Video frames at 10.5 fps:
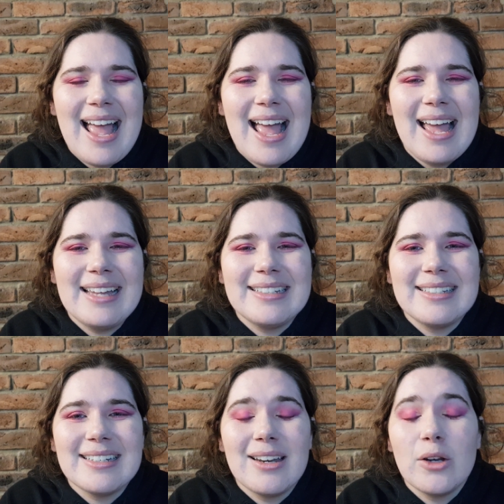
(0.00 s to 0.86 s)

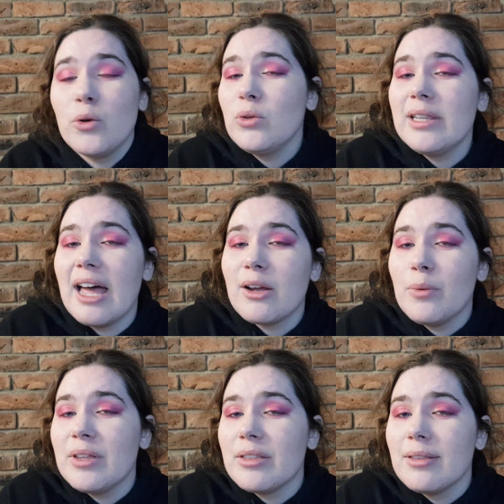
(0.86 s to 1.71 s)
and good luck
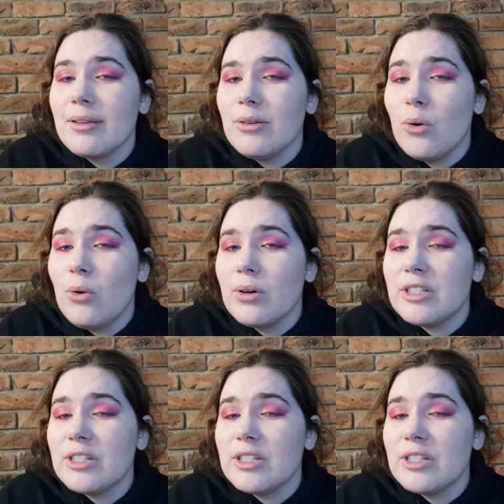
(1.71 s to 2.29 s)
with your